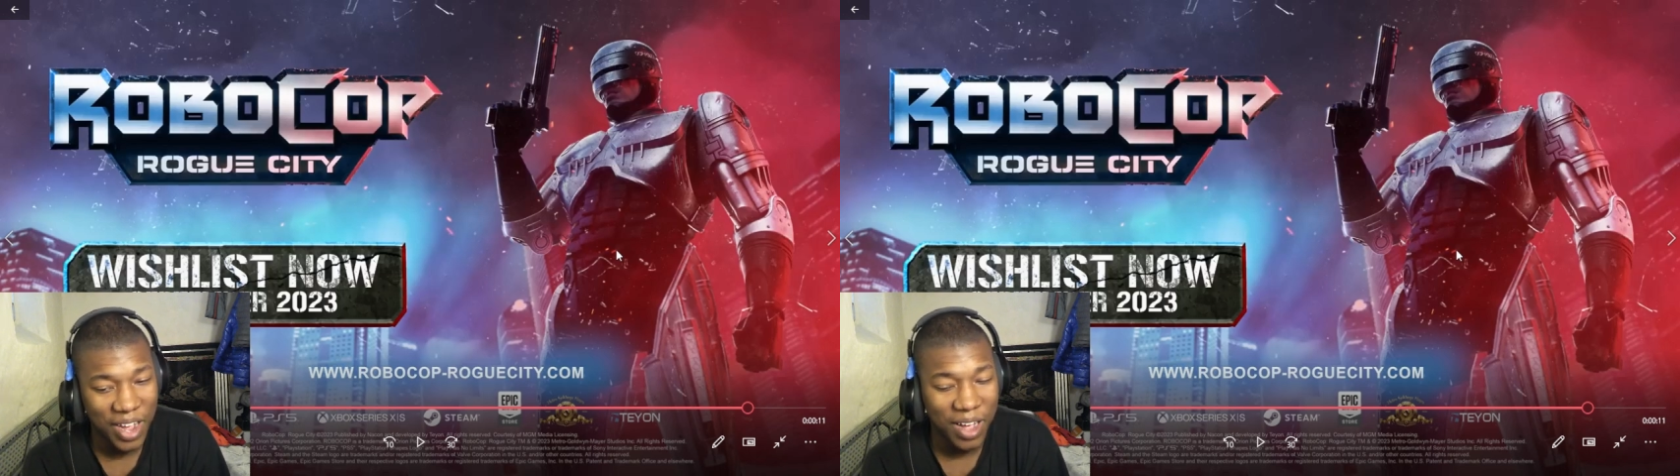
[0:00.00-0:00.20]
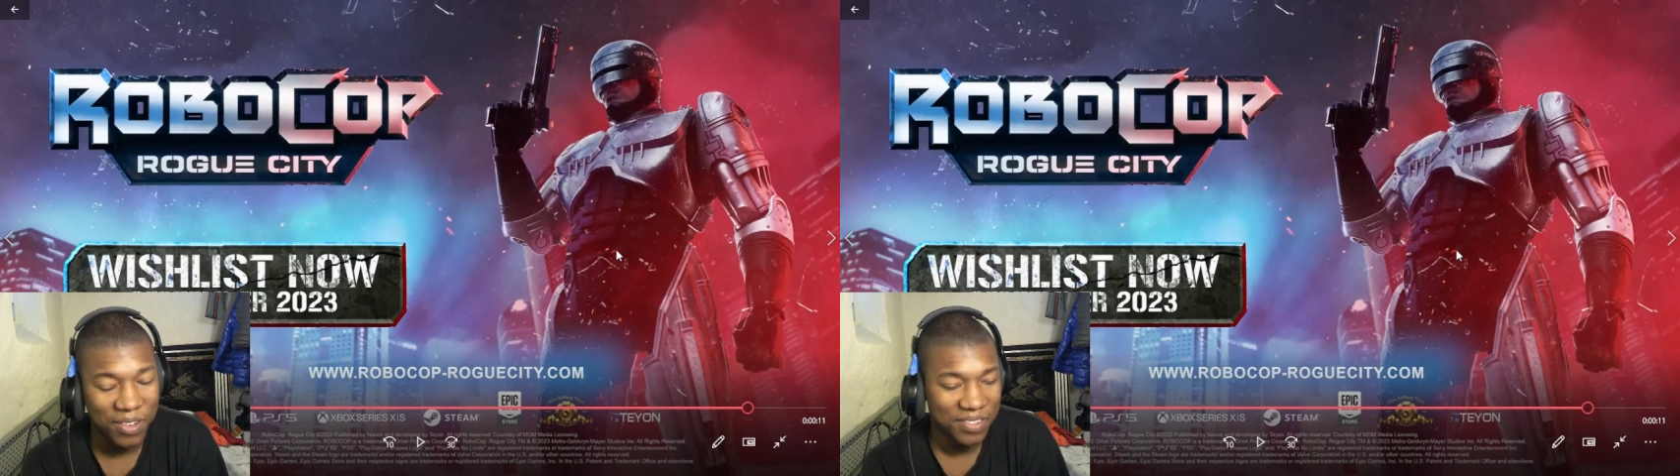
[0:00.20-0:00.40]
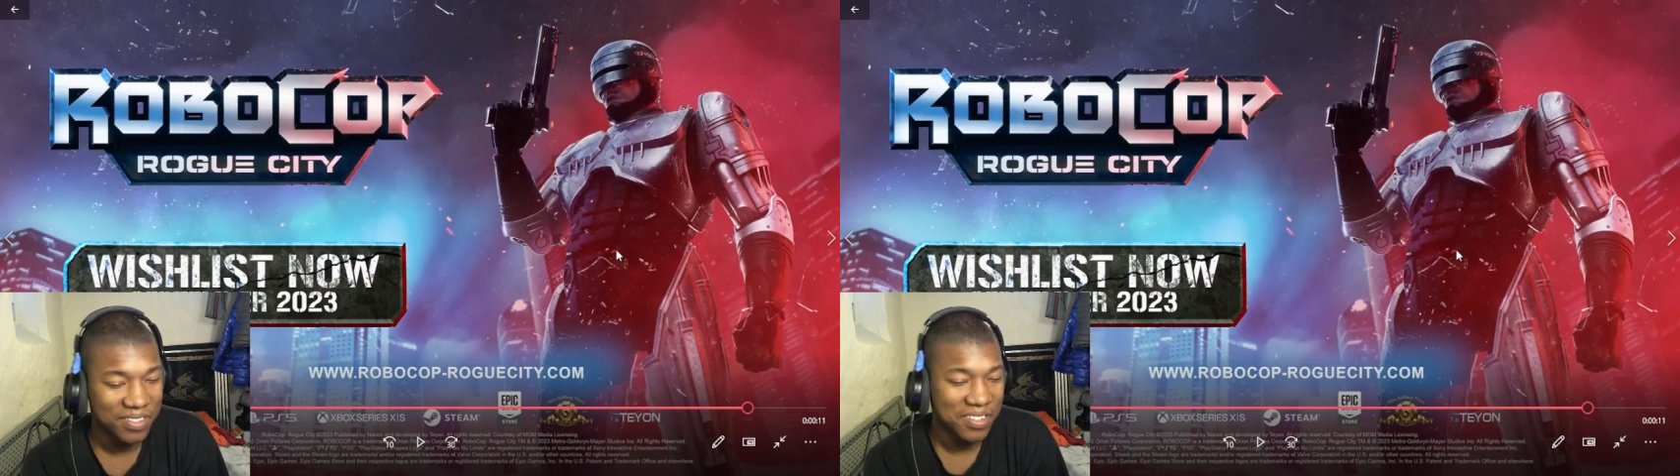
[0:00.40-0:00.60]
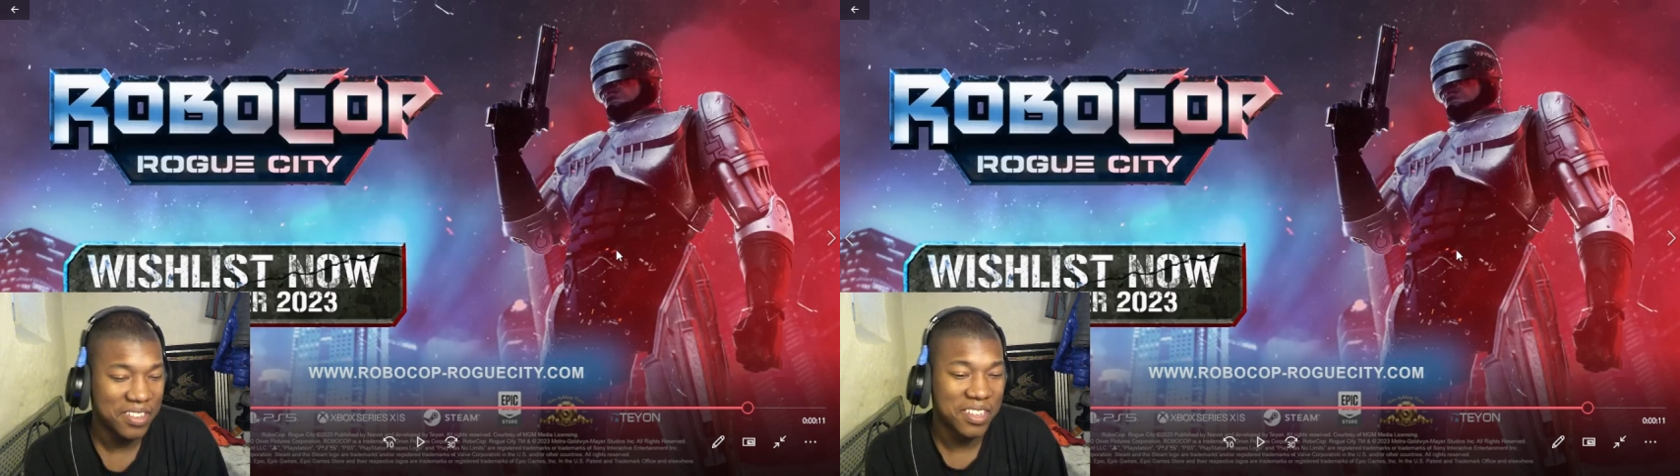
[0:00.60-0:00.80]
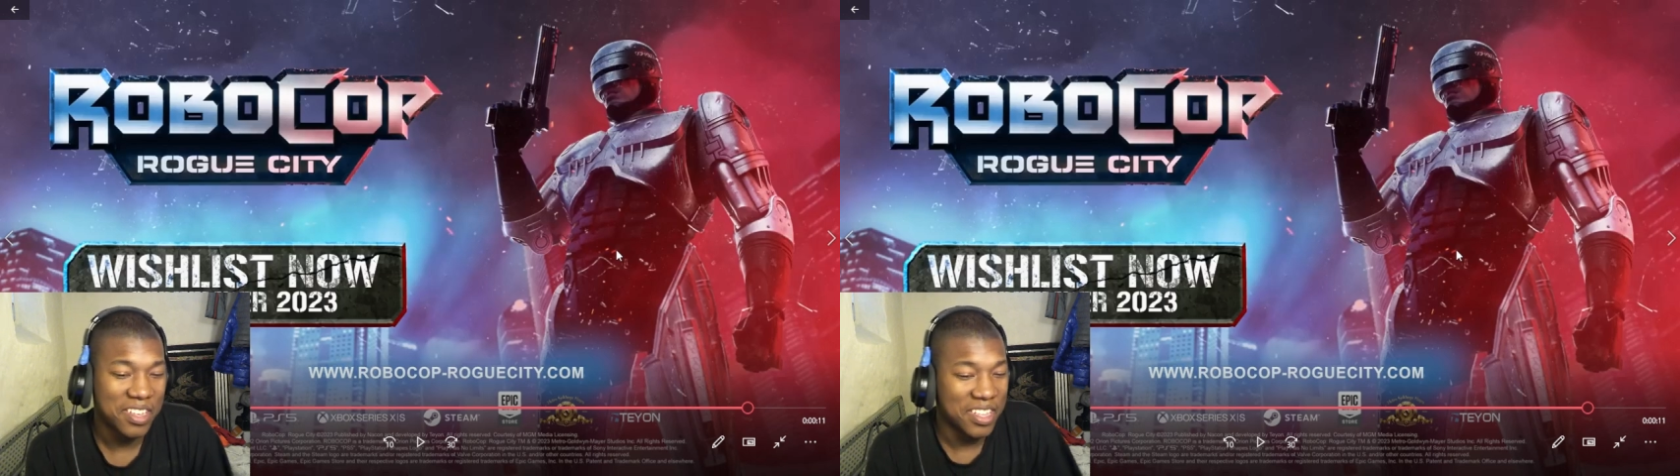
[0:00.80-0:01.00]
Wow,
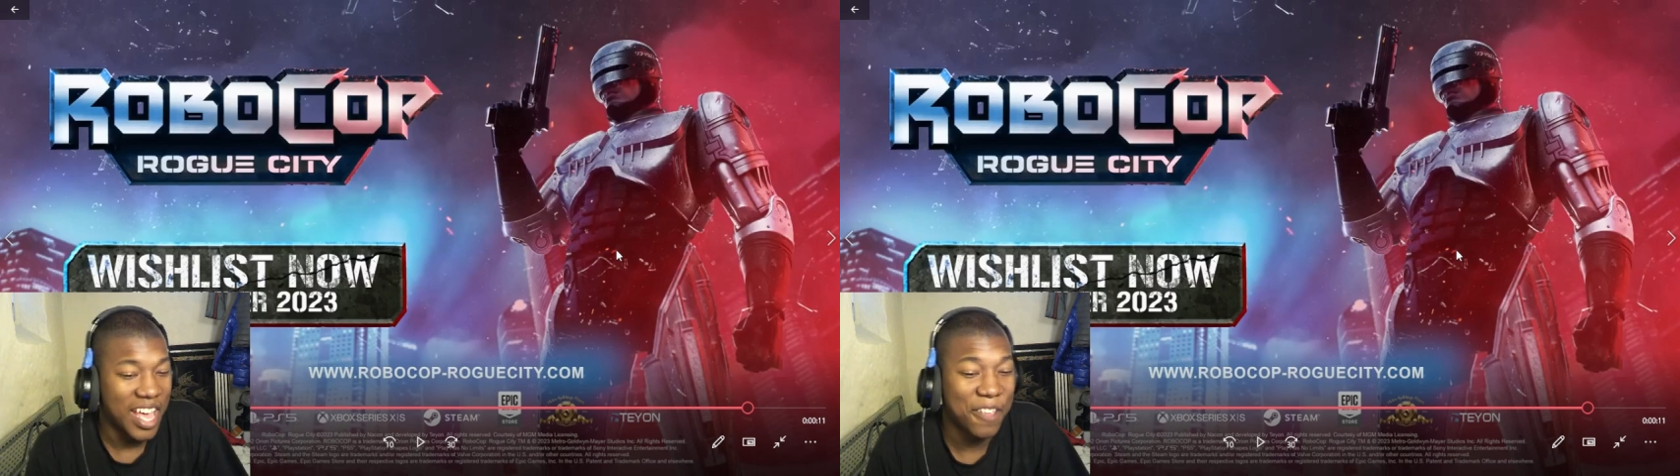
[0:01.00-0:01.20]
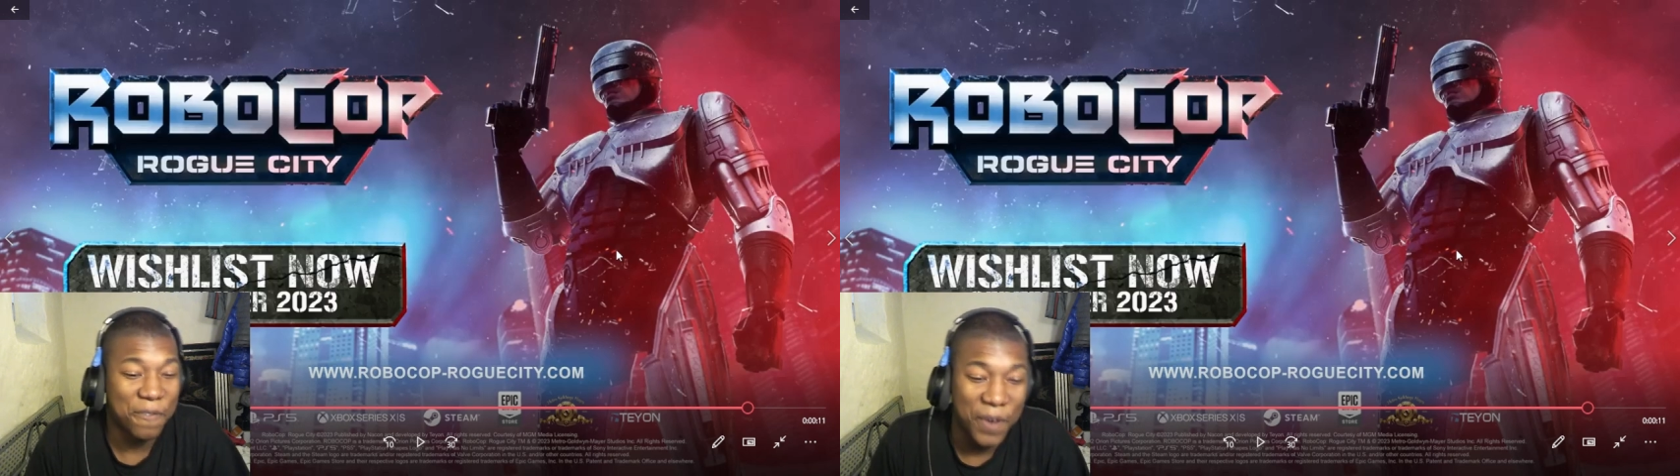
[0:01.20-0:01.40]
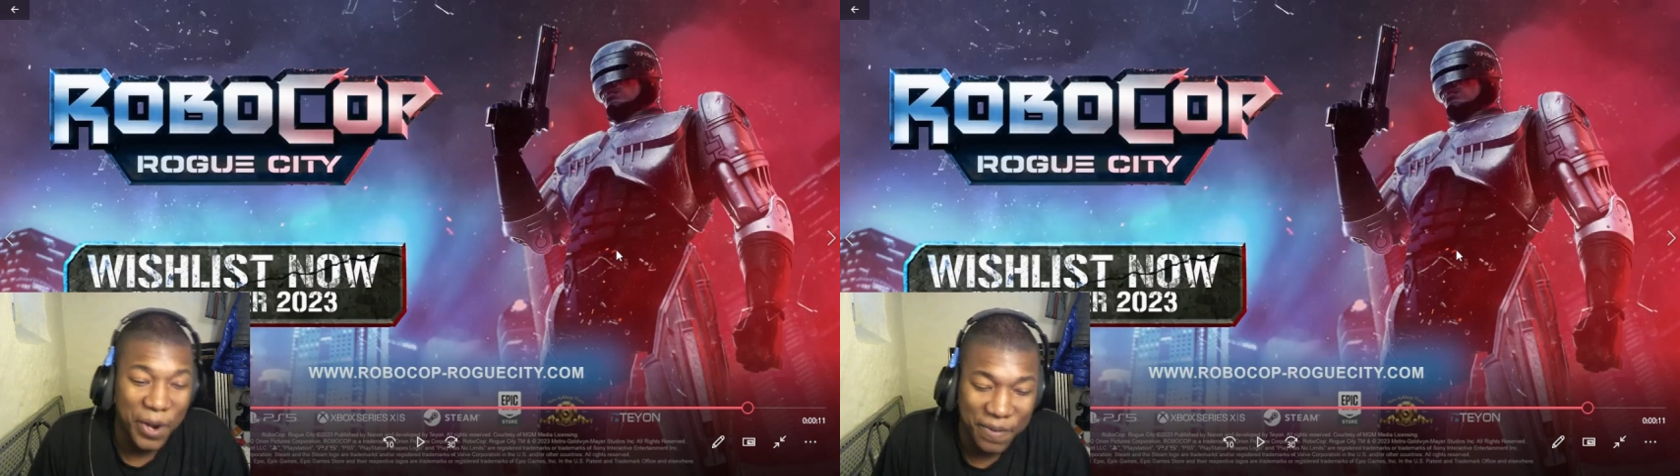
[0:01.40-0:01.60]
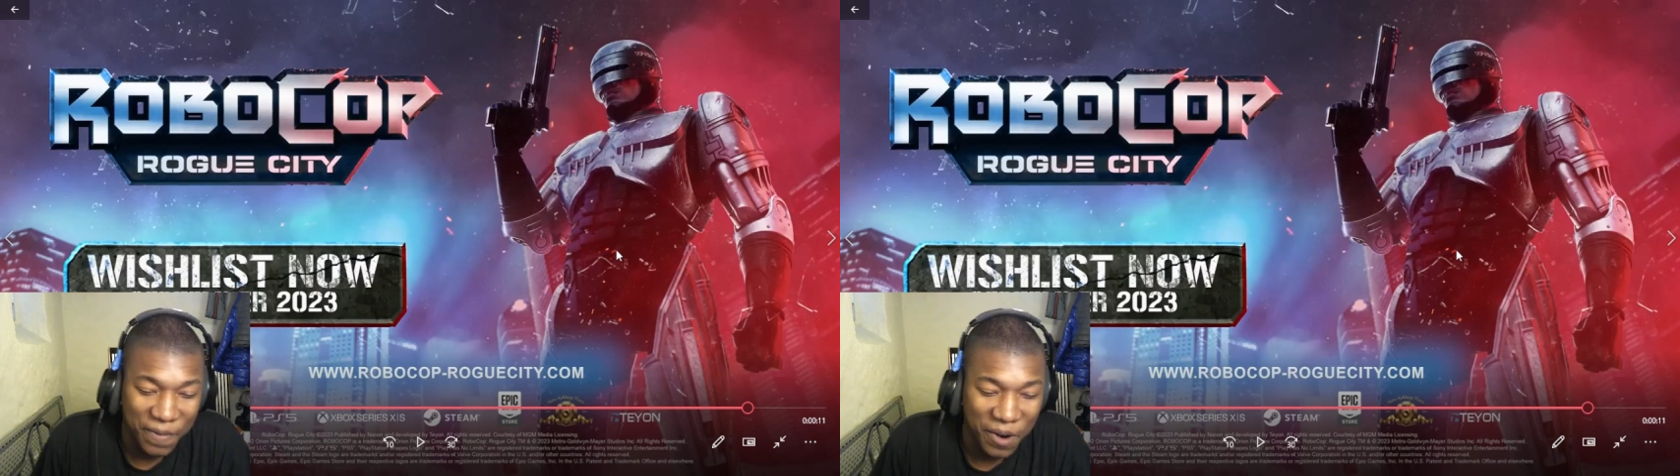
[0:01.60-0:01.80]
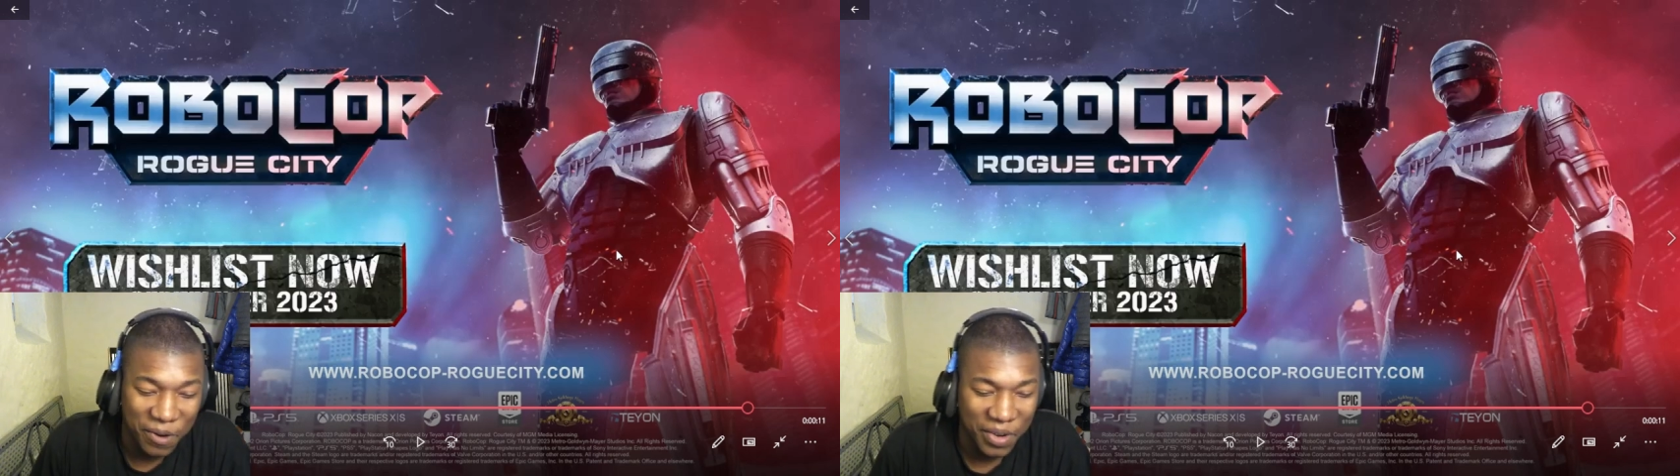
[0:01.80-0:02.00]
that is very
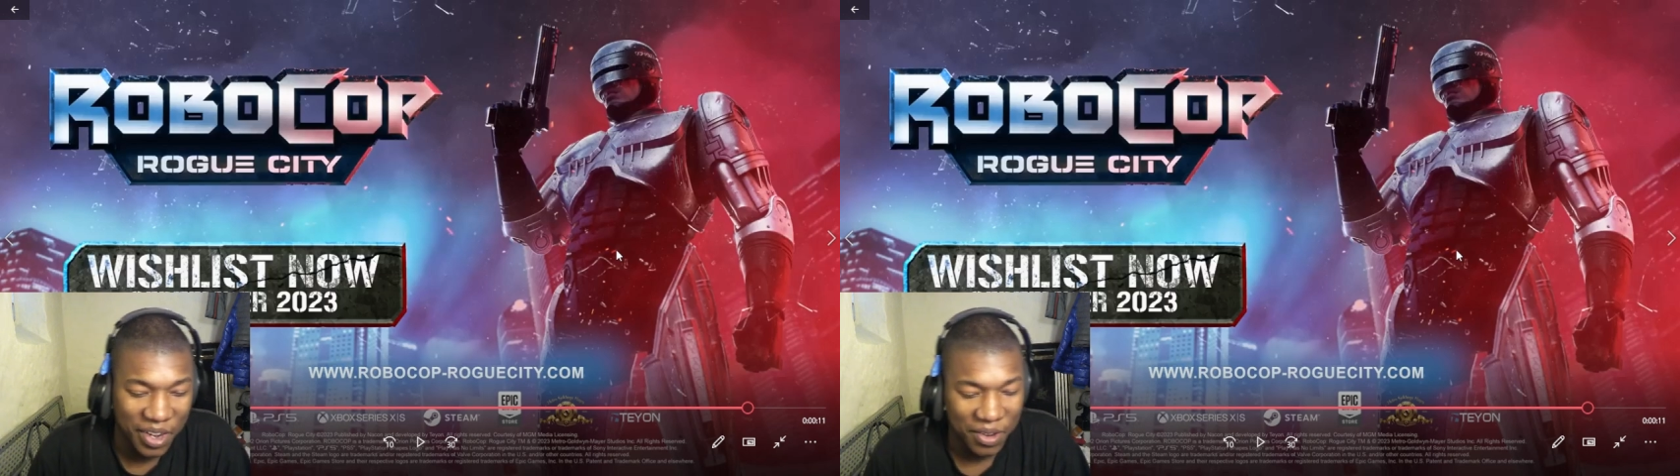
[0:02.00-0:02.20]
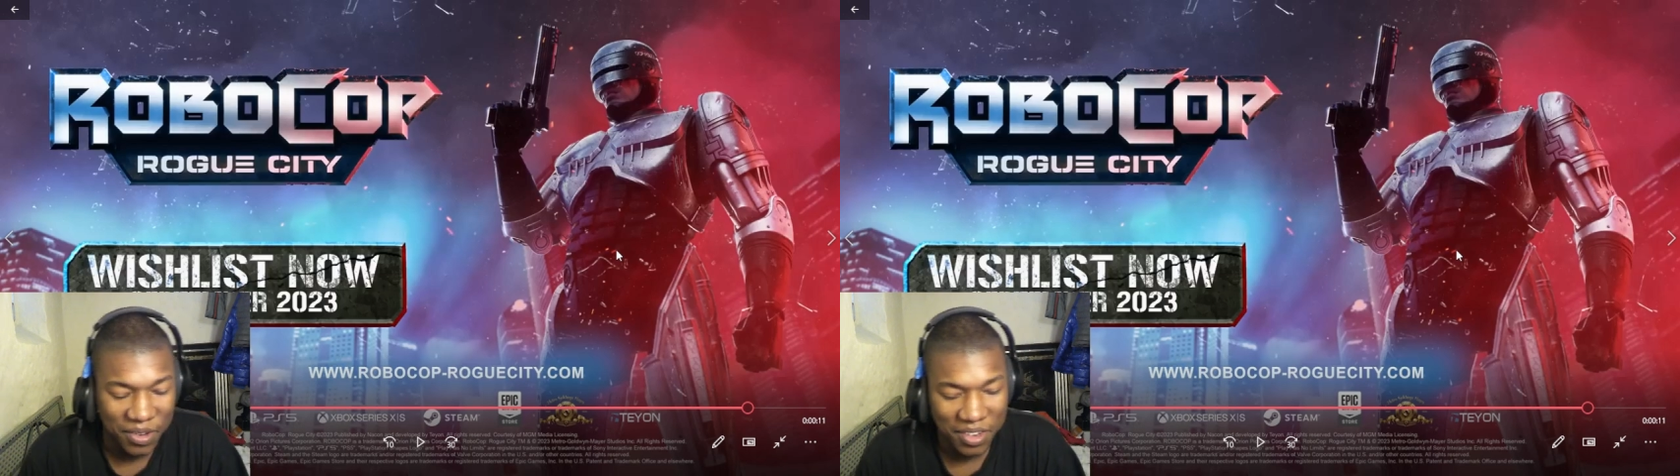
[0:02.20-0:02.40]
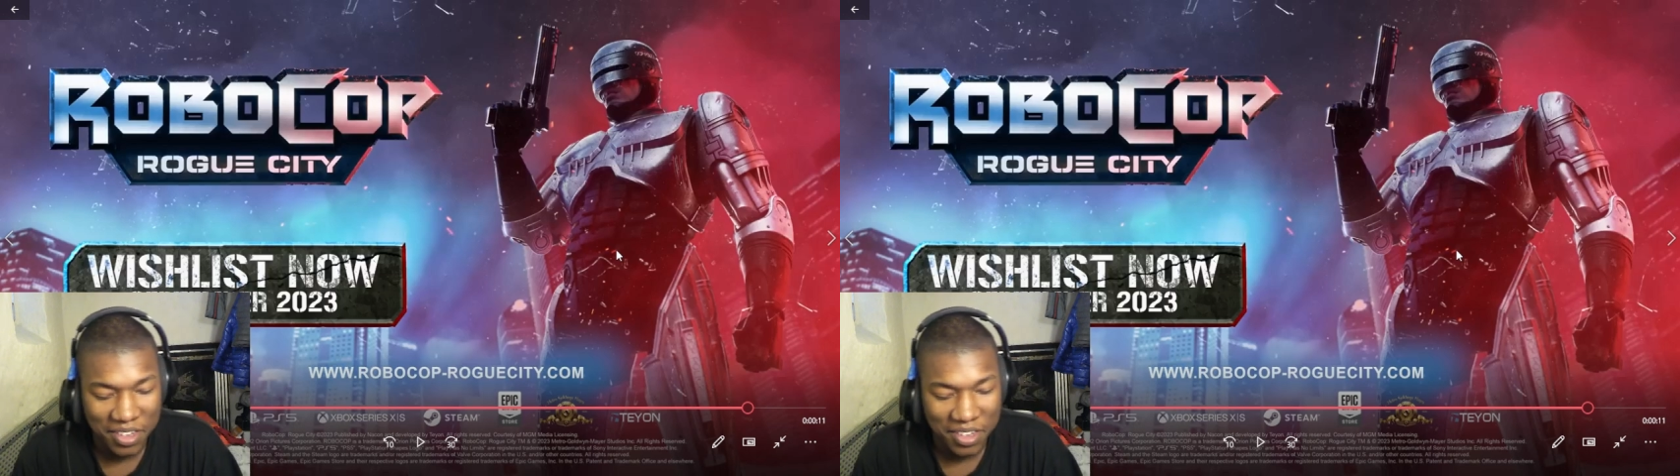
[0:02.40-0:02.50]
far away.